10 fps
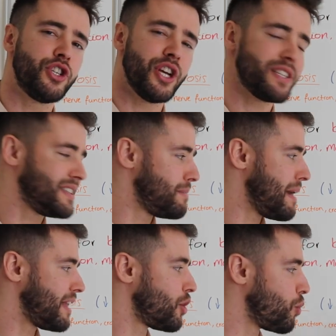just
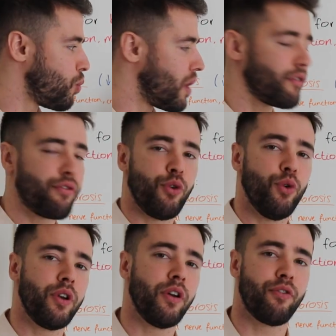depend on one
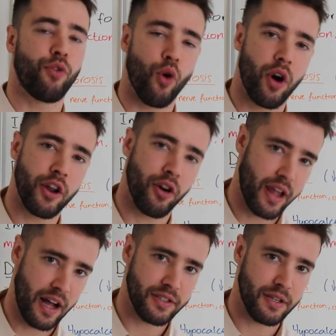food for your
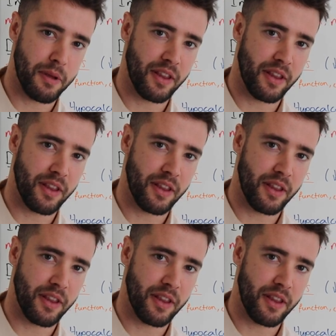calcium